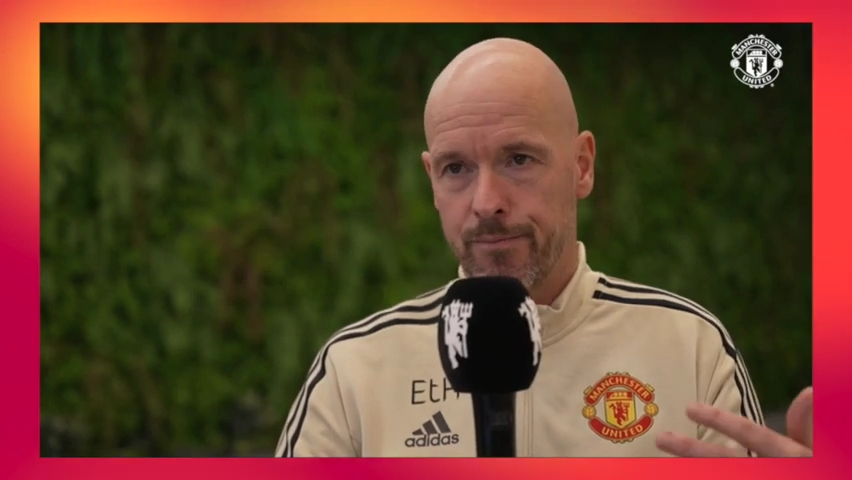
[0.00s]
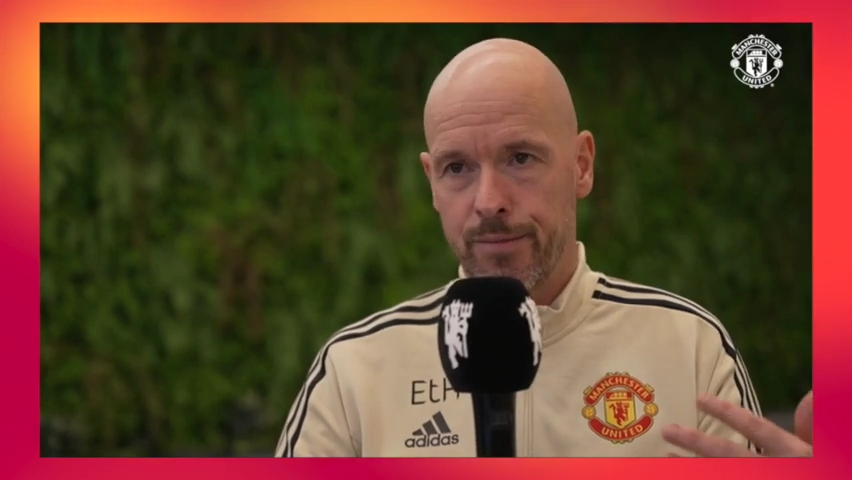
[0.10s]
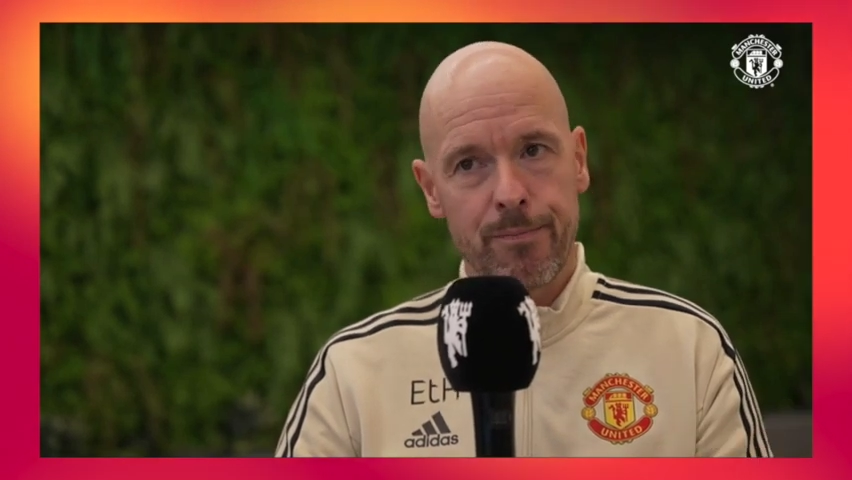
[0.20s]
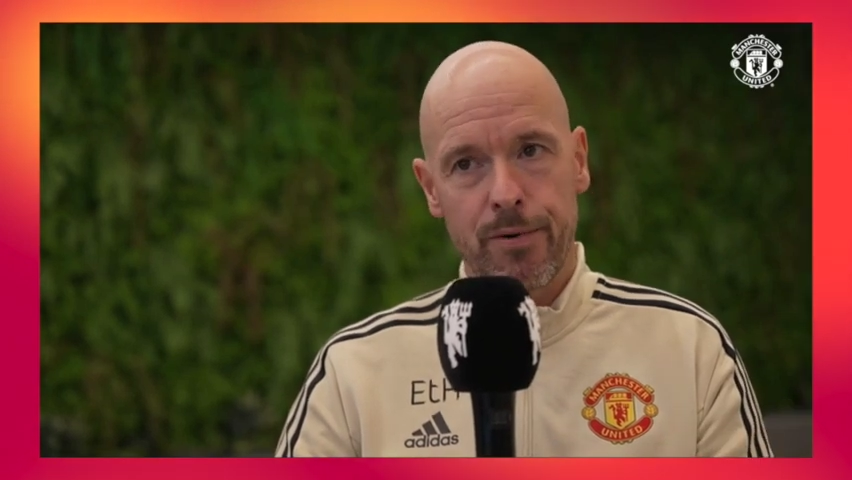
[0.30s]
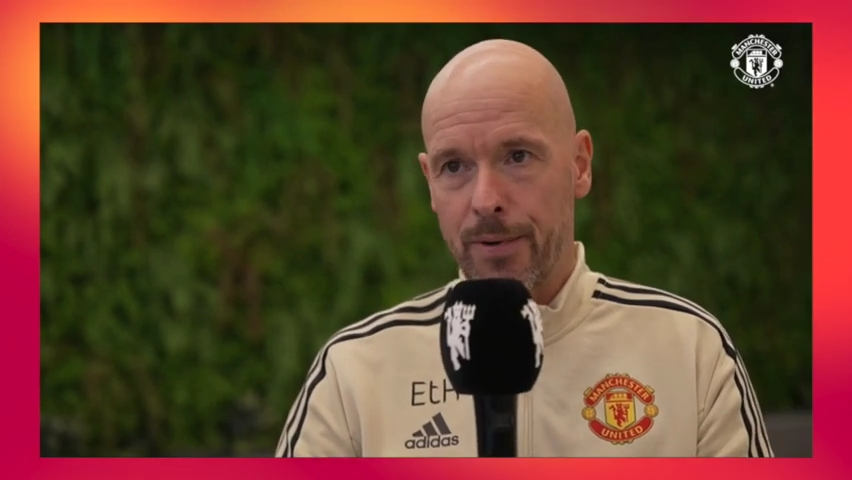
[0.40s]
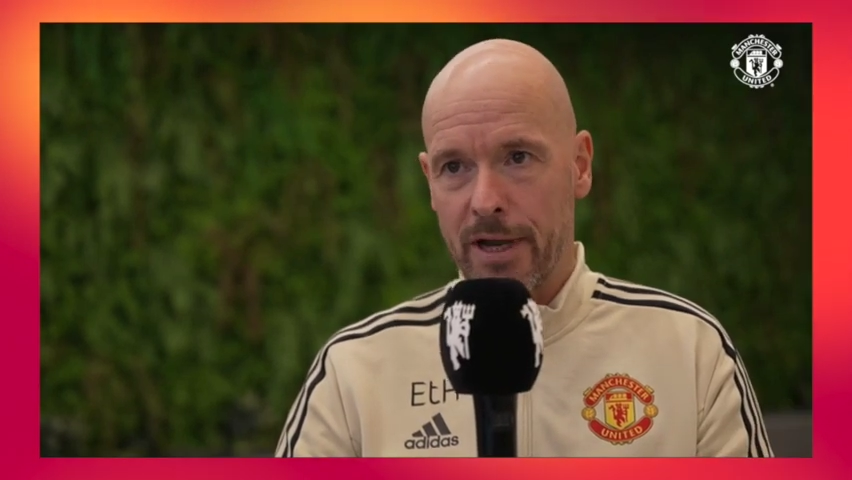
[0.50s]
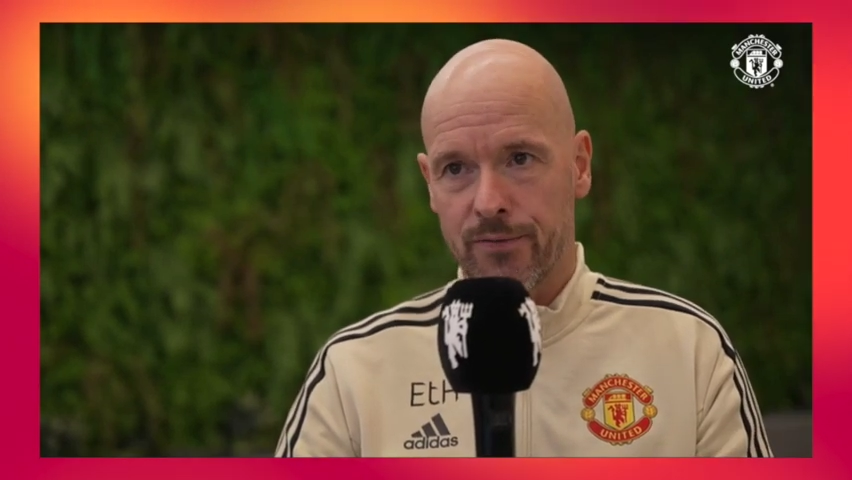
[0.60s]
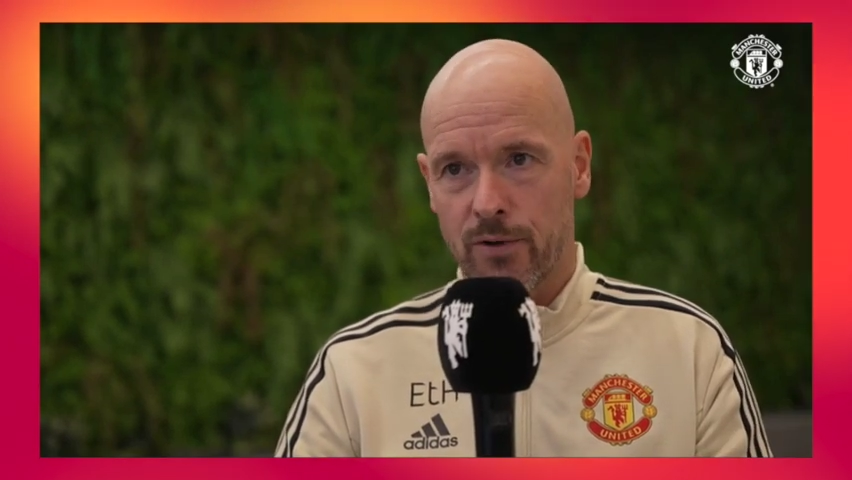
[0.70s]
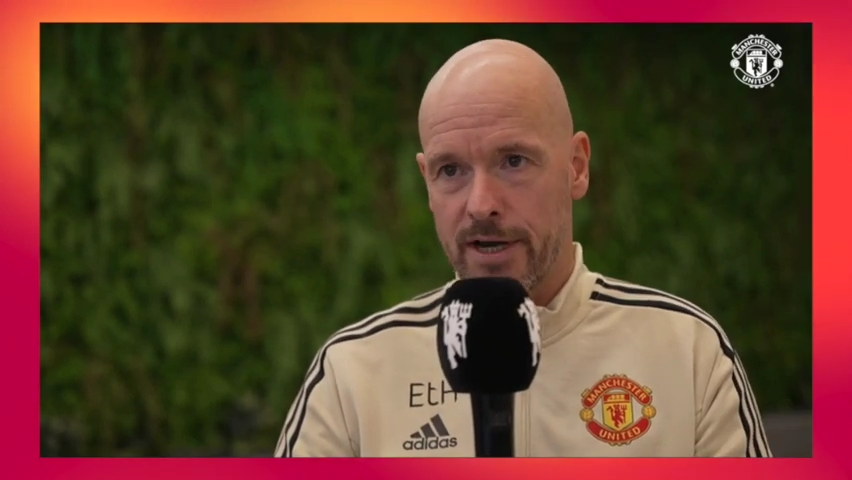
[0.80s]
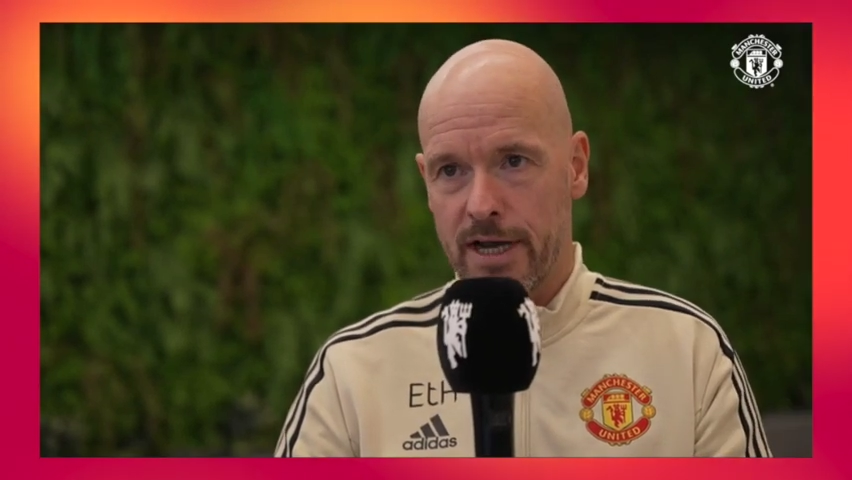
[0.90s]
be prepared
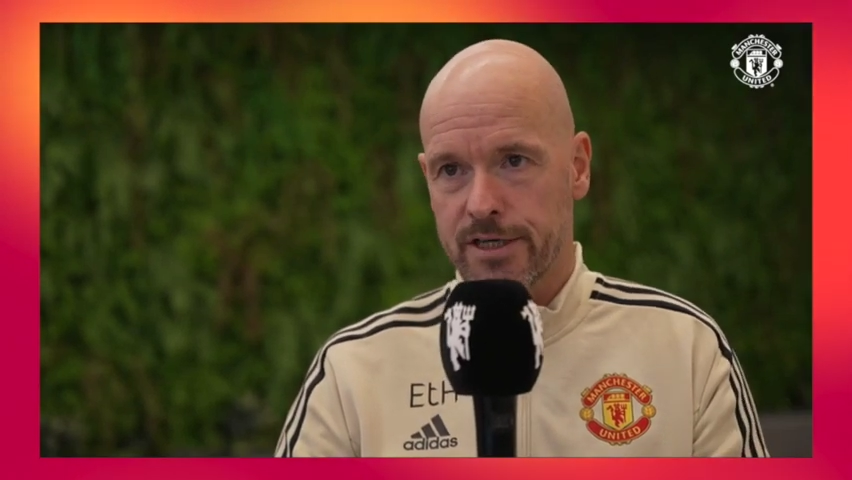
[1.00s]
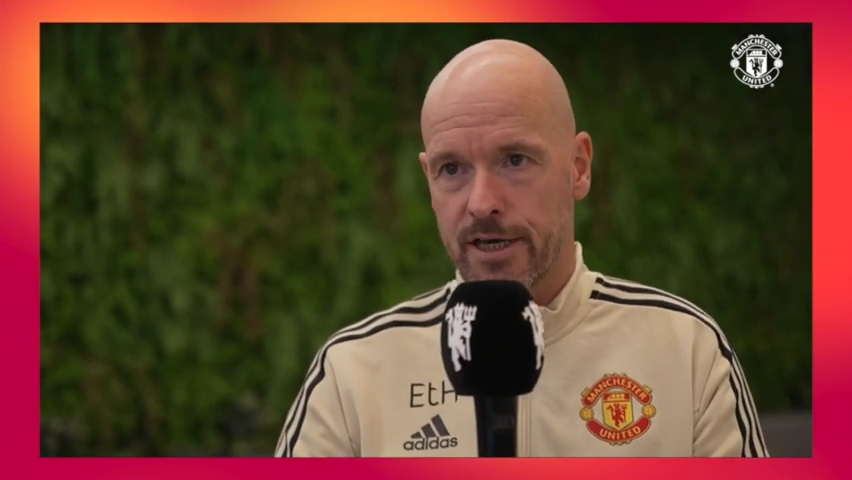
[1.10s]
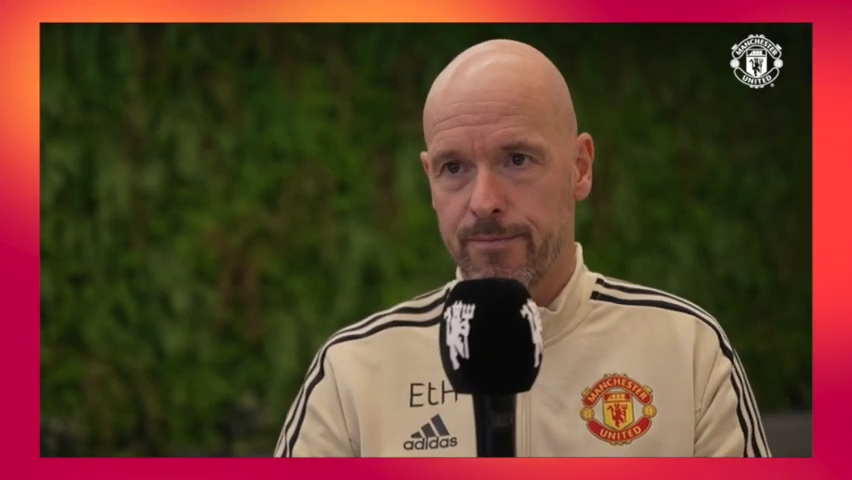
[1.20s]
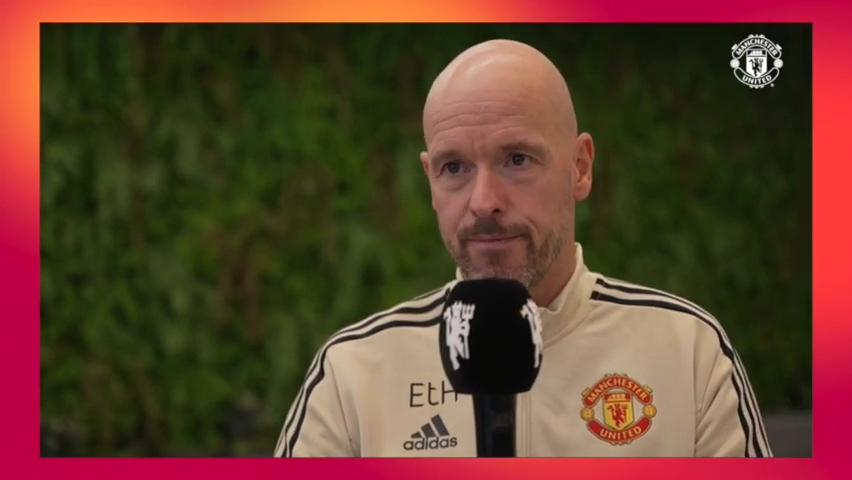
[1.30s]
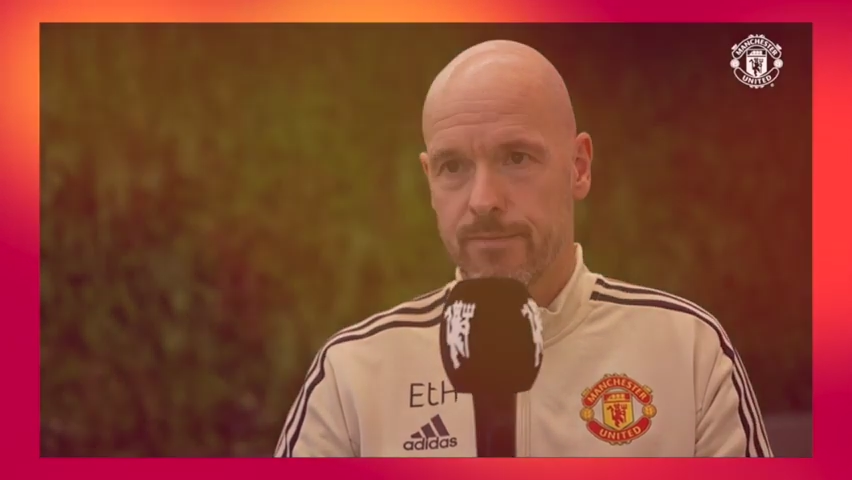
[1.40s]
for the next game.